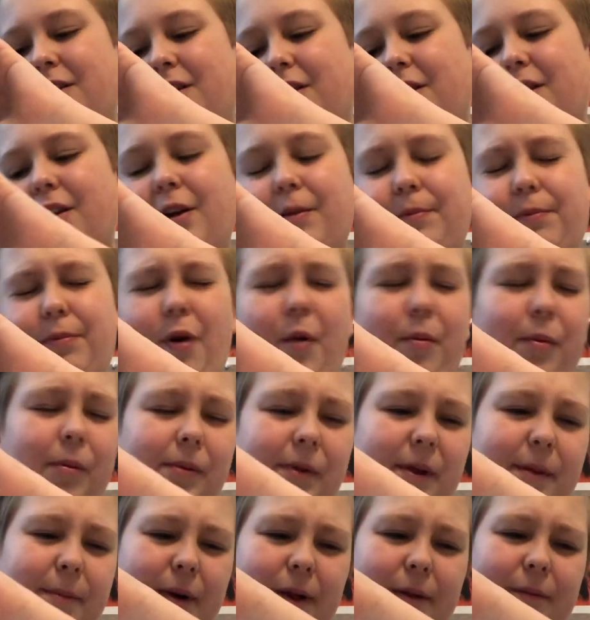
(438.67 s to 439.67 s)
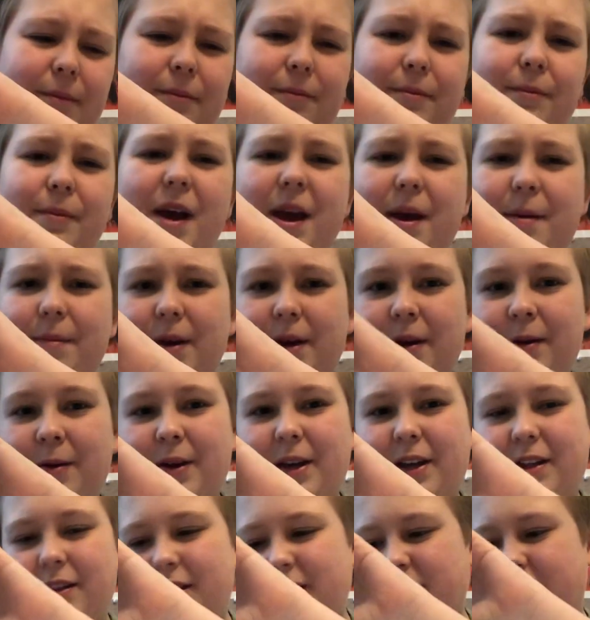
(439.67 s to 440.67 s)
Not probably, but maybe
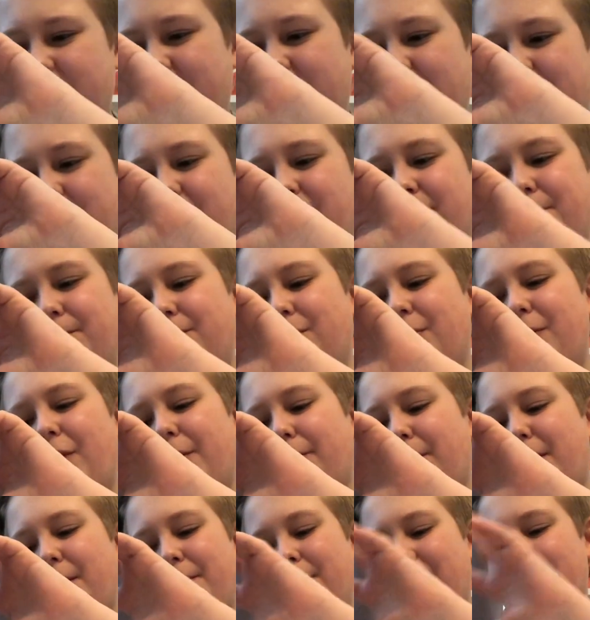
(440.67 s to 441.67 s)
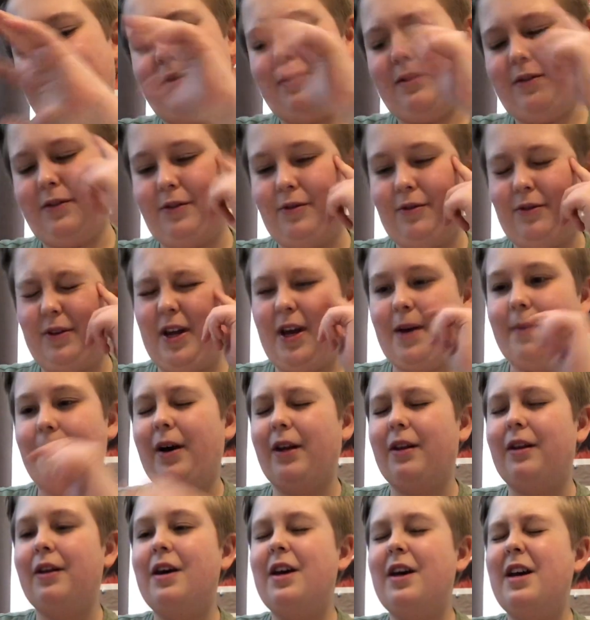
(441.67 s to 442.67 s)
in this, not maybe today,
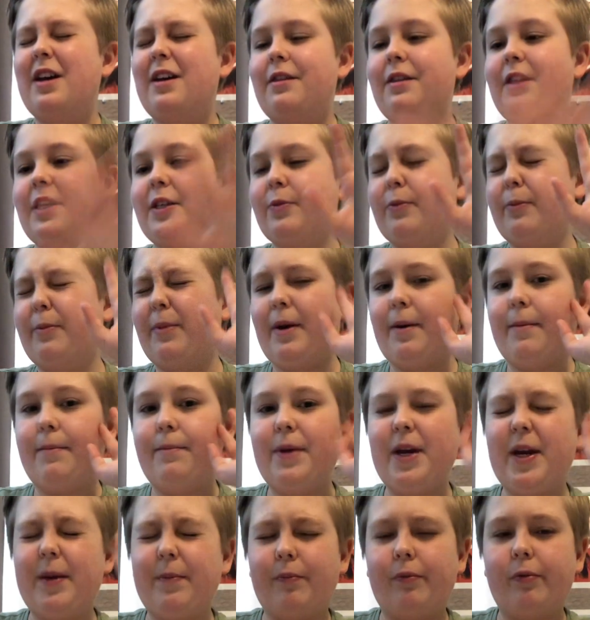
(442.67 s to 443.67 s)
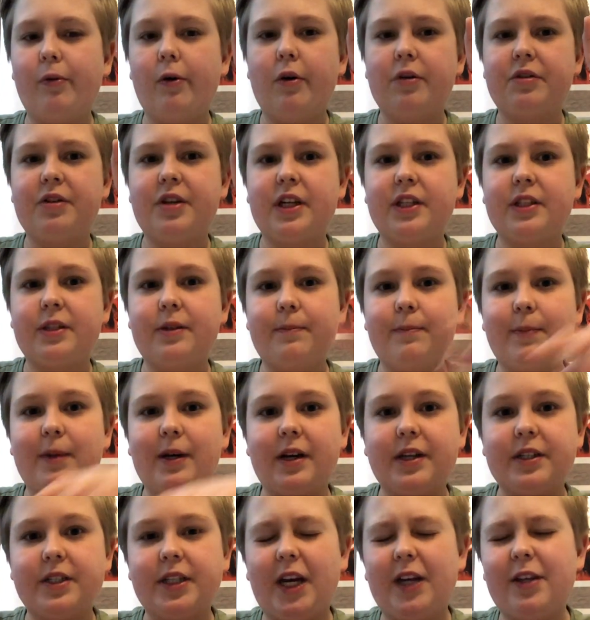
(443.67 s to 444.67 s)
but this will be a big project,
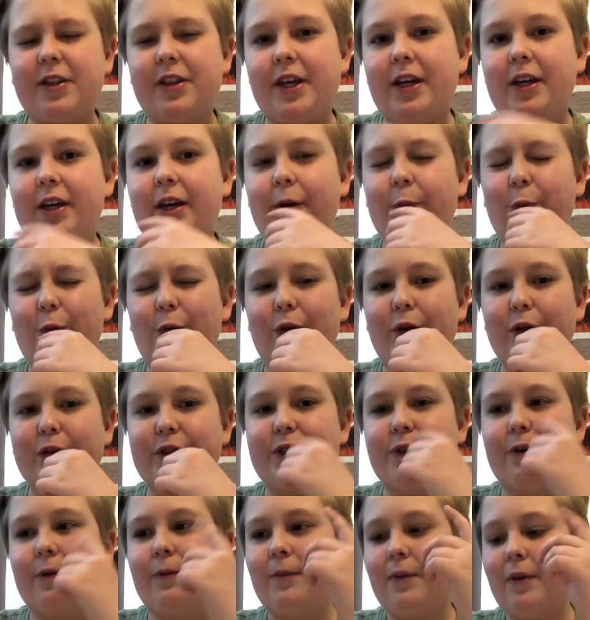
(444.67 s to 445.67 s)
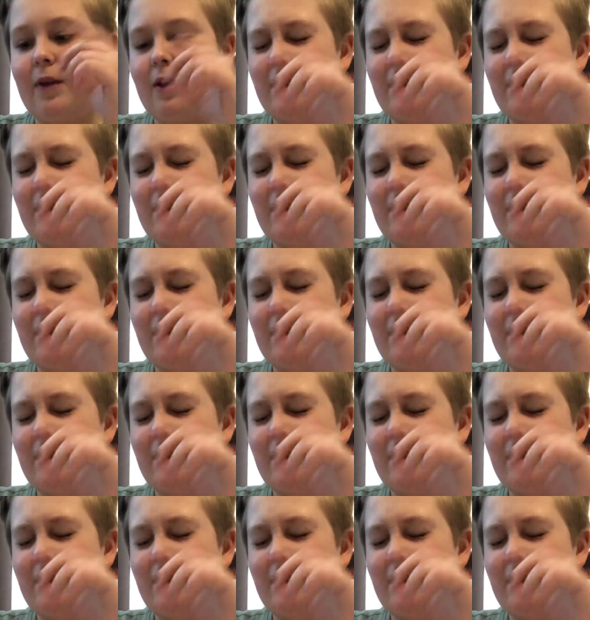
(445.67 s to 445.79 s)
because I think I will also